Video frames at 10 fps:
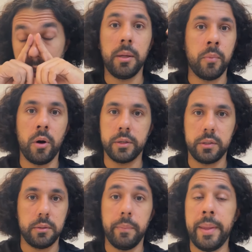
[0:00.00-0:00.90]

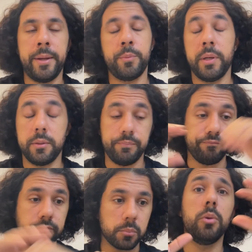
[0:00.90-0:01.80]
inbox management.
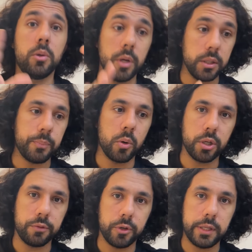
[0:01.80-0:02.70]
So you create a
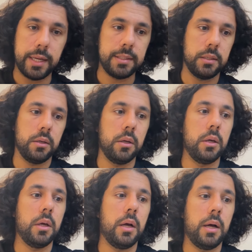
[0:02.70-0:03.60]
project for that
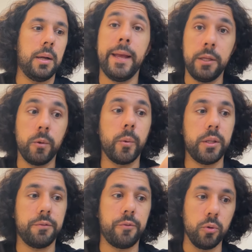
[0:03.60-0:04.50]
and you
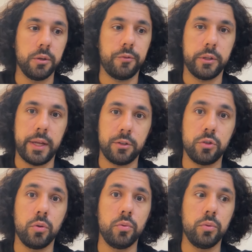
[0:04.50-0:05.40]
create a folder for that.
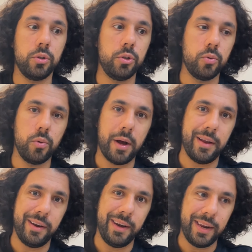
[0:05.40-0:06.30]
So you
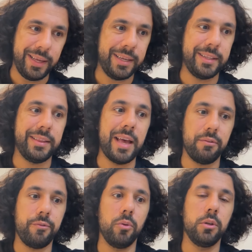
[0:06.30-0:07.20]
link
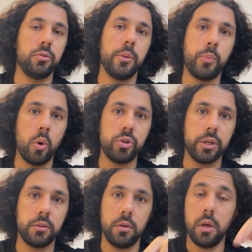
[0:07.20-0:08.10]
that folder to the
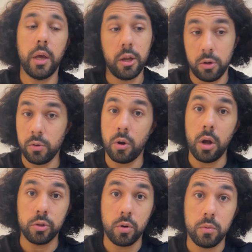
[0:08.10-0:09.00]
project, and on
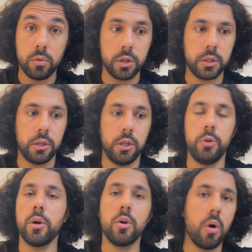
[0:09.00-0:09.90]
Claude Cowork,
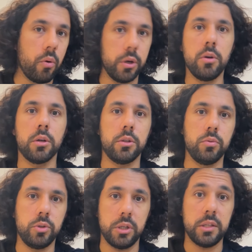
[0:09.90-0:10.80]
you're only going to
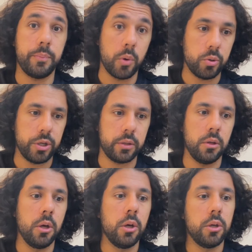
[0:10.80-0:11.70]
use as a project.
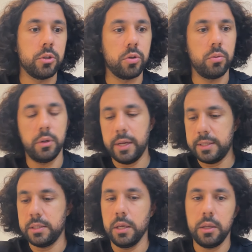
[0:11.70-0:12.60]
So
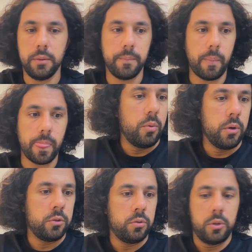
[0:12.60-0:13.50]
let's say we
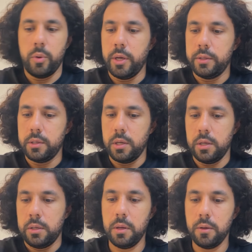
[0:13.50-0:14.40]
want to create
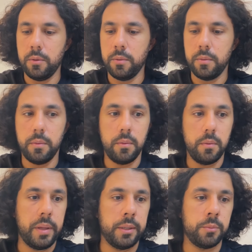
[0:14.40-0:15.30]
an email
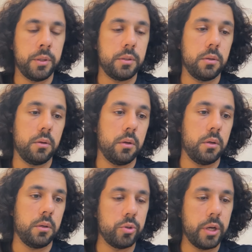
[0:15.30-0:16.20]
management
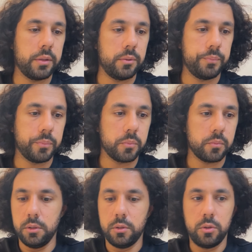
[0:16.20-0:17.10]
project.
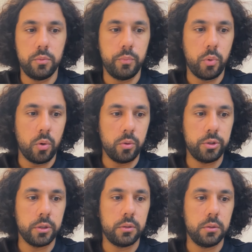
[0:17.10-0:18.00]
This
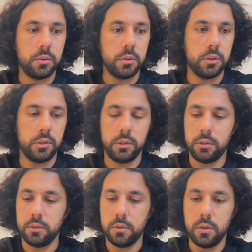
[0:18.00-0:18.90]
project
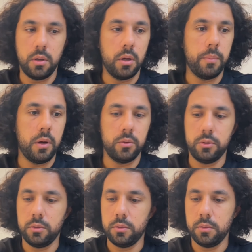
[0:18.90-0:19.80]
is
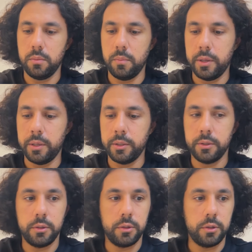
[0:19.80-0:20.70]
about
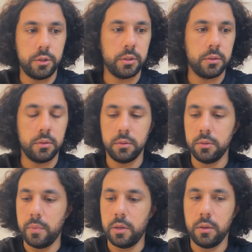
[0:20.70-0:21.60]
managing
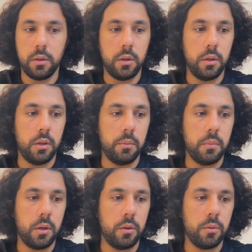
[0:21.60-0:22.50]
my
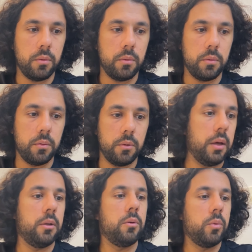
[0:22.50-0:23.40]
email,
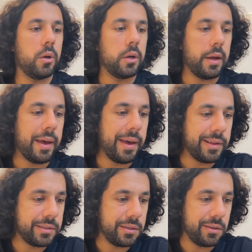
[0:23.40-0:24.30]
and we're going to
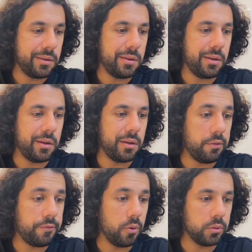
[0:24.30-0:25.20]
add
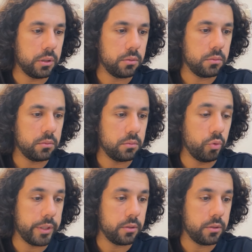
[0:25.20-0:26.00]
a folder to